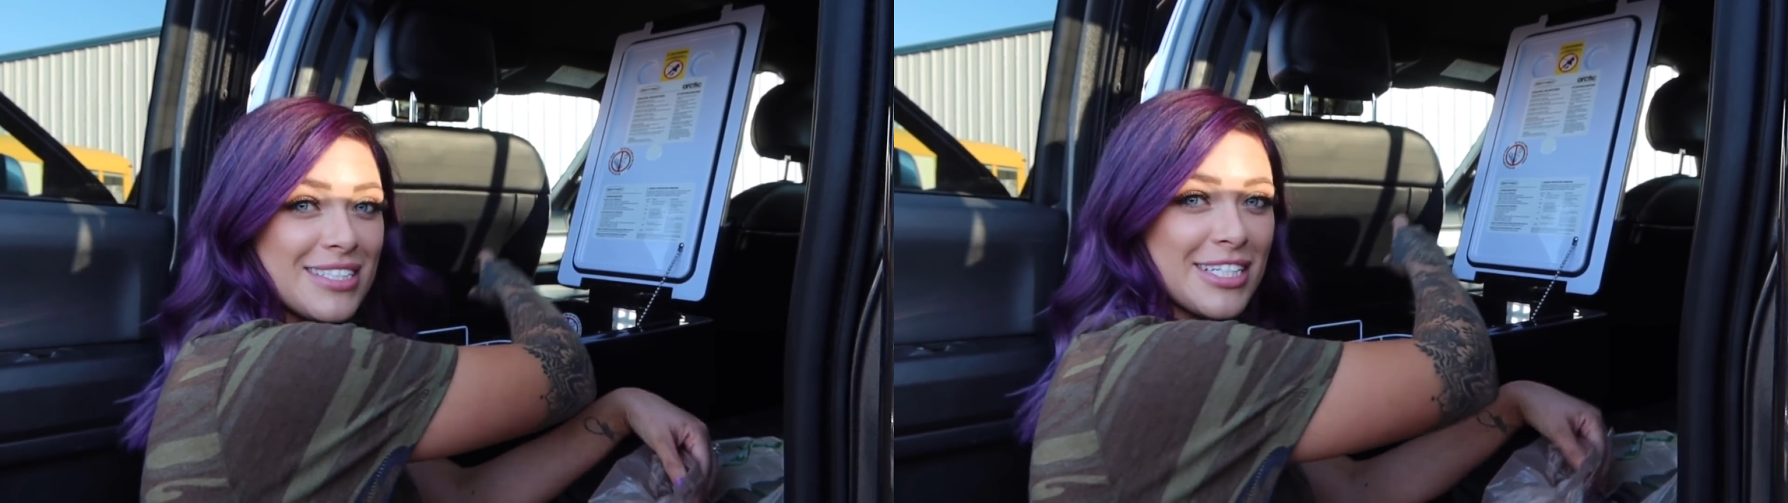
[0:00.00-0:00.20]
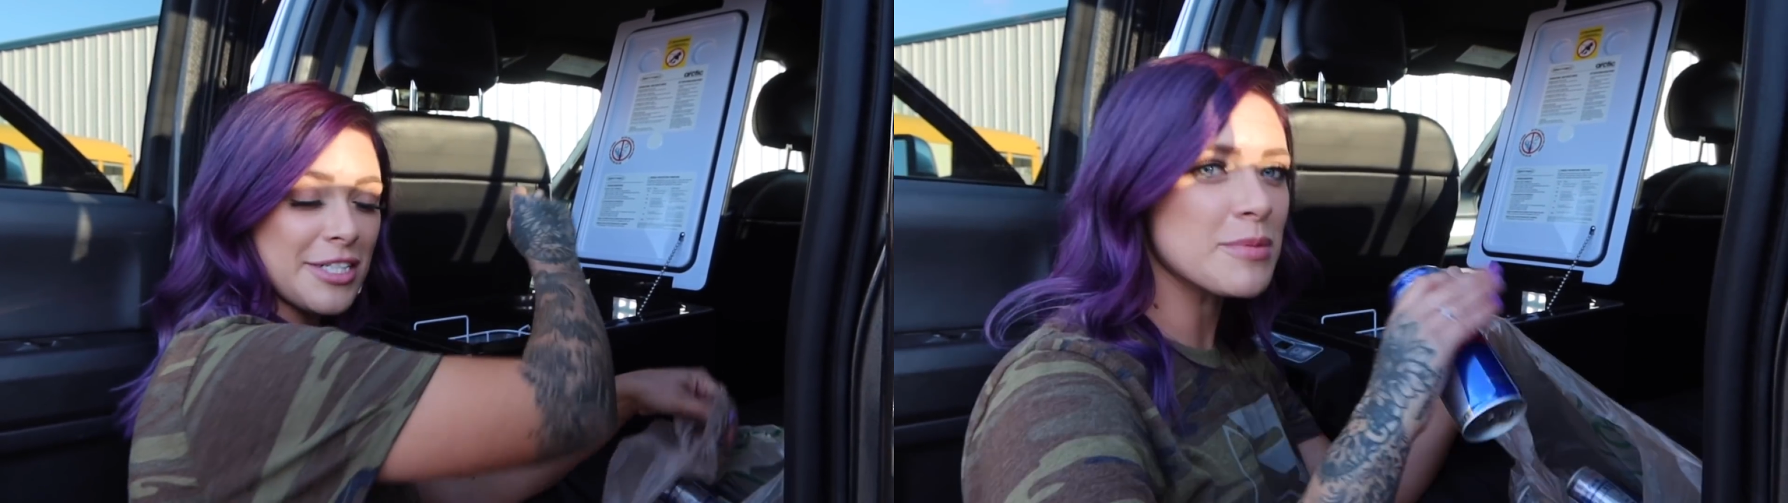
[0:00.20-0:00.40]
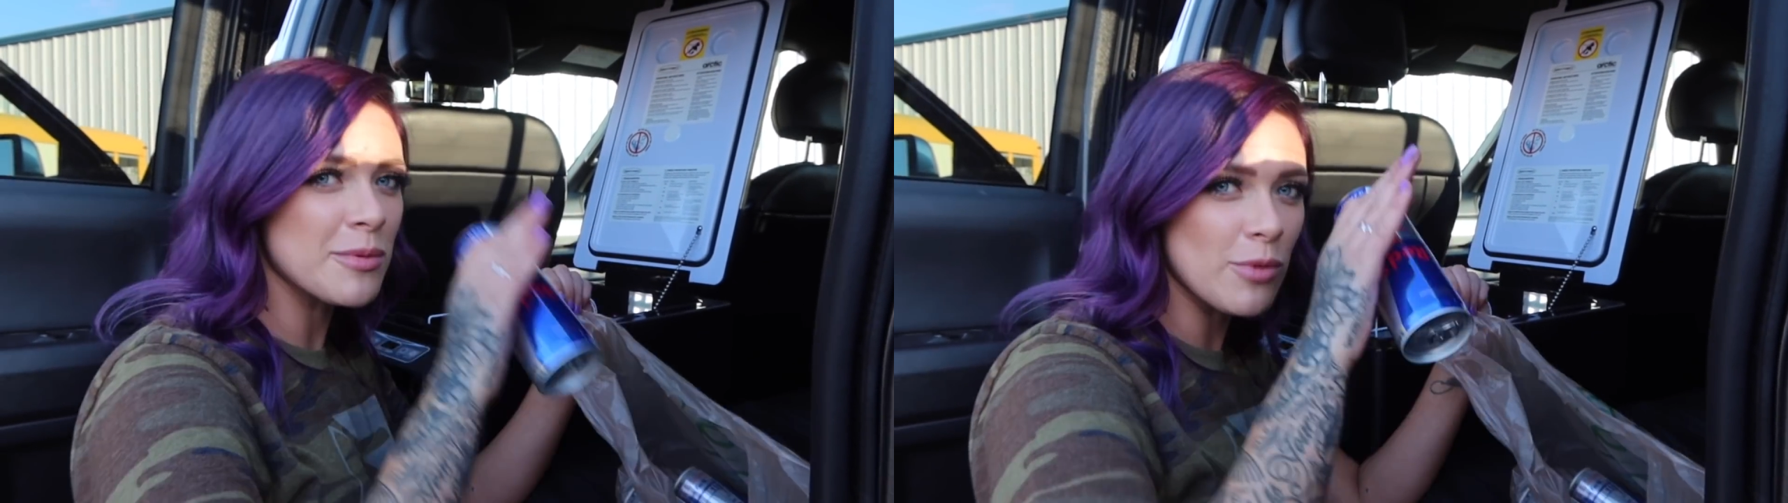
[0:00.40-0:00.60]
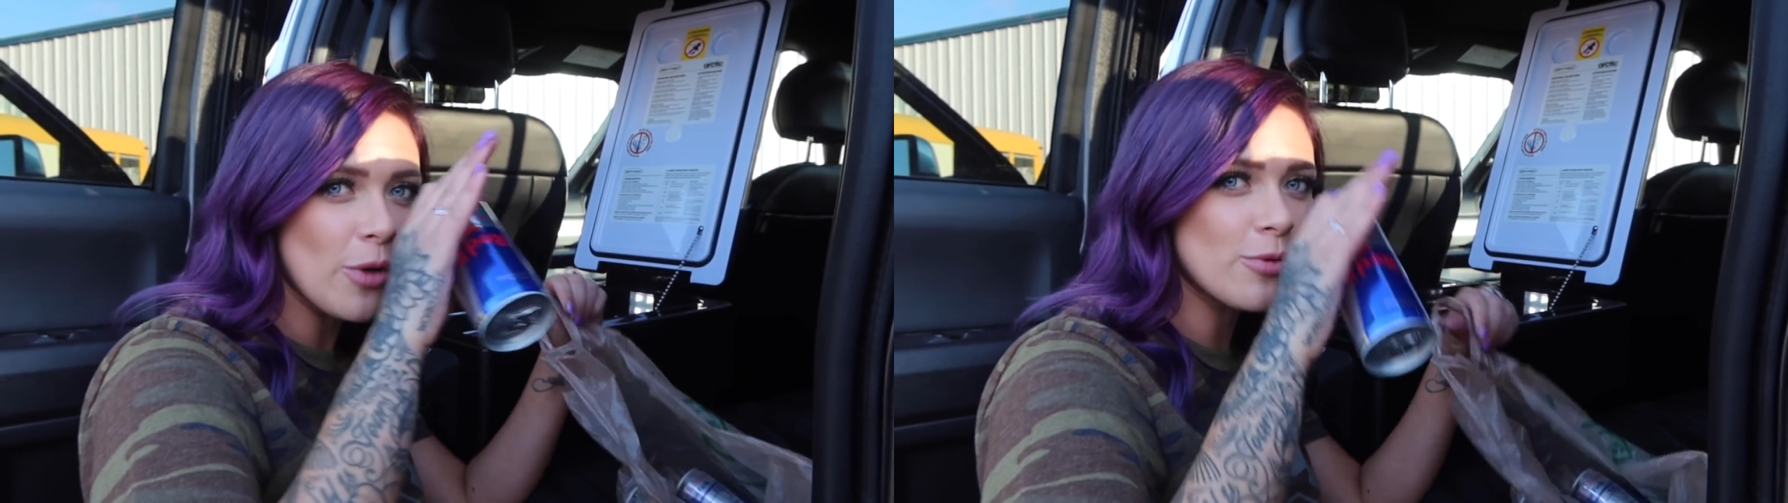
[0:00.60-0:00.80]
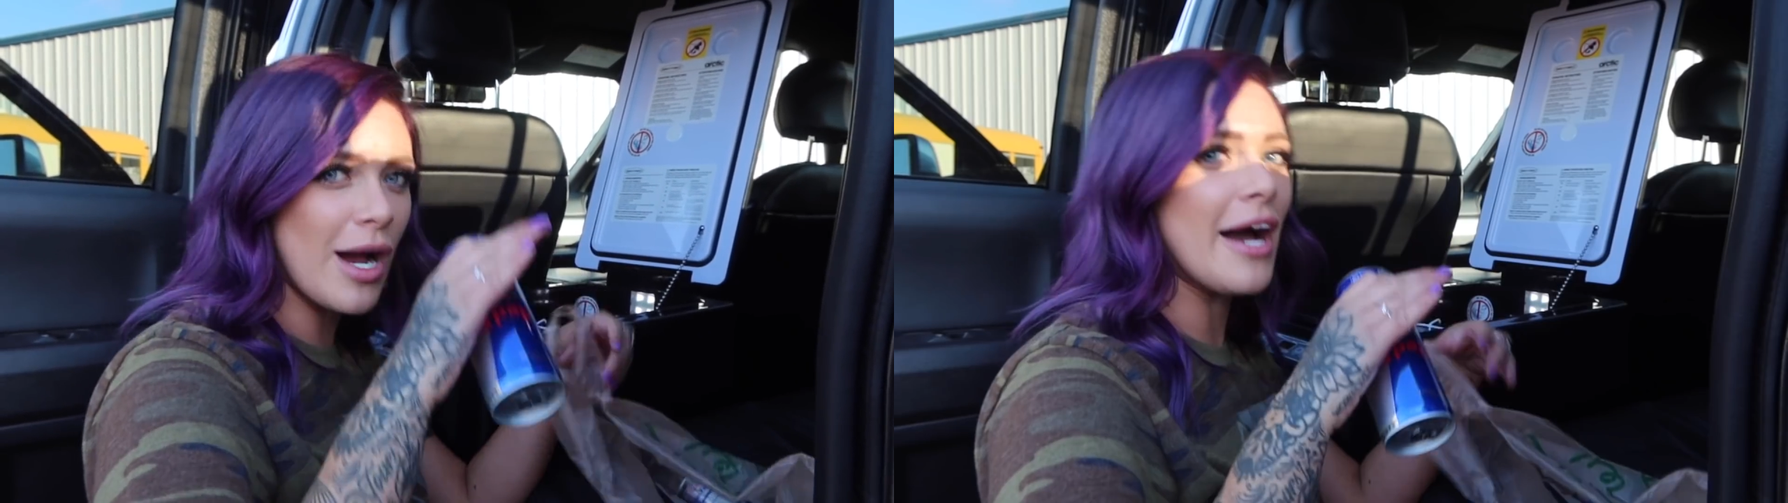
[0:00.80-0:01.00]
in here for
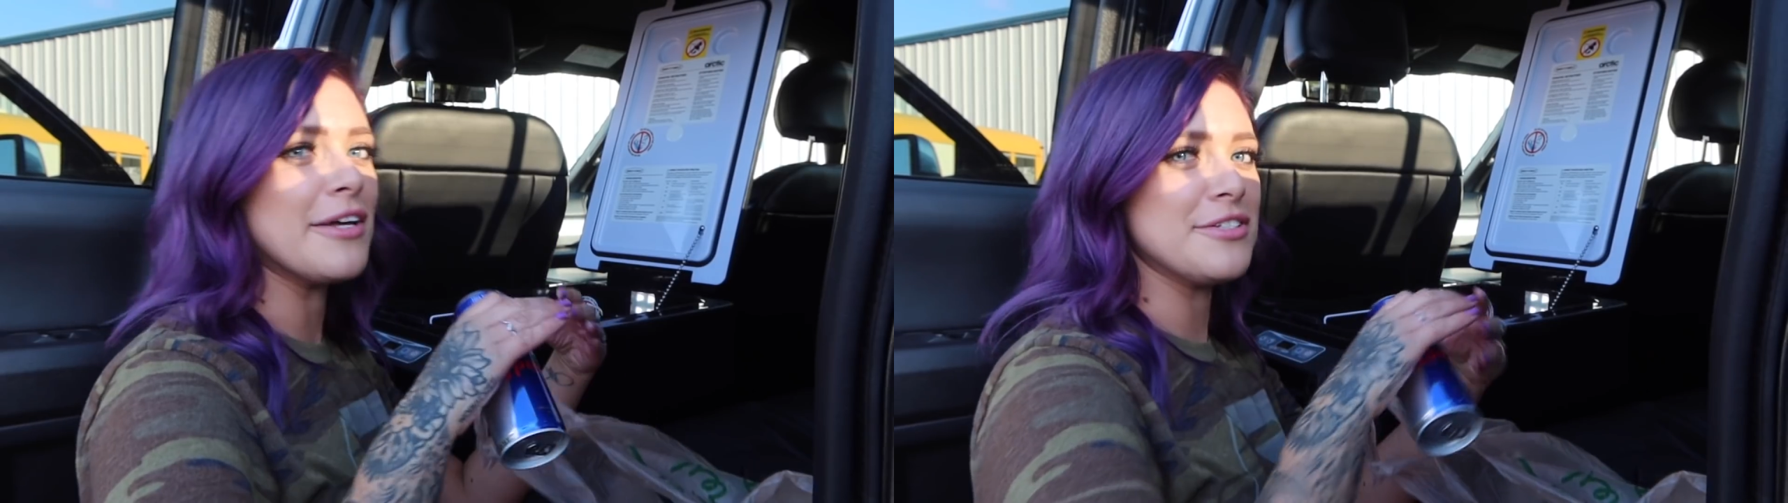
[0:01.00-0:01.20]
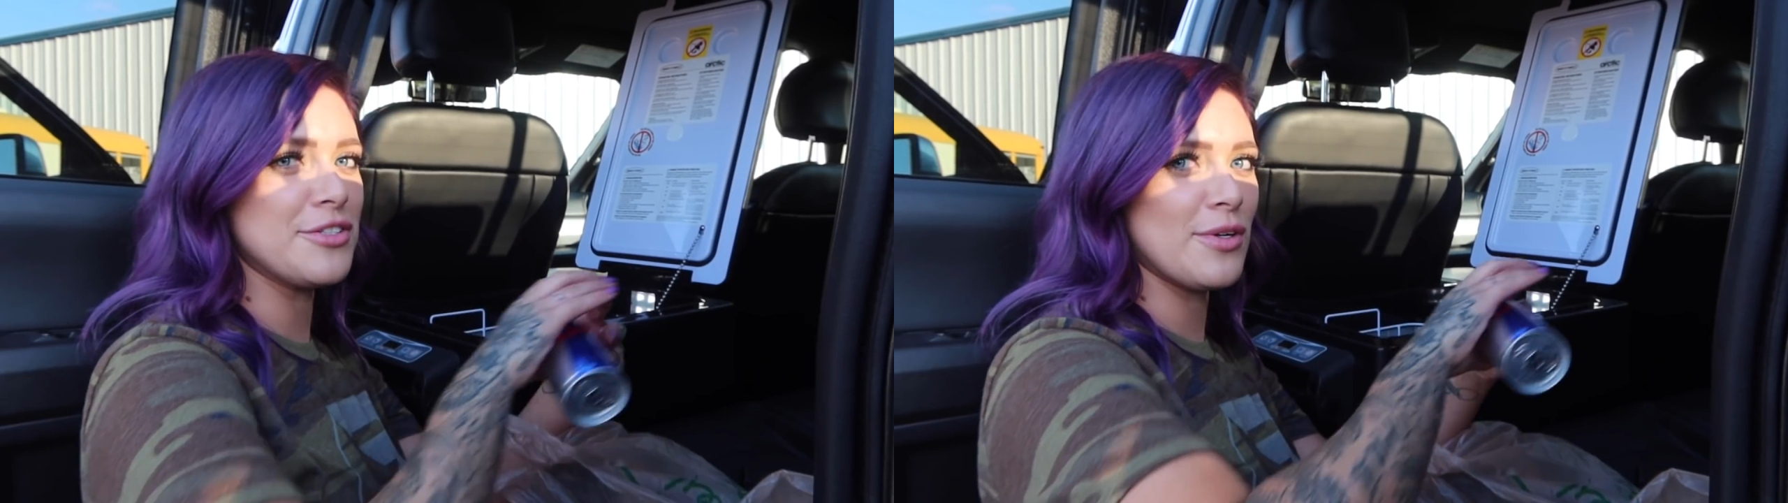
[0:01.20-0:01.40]
road rides.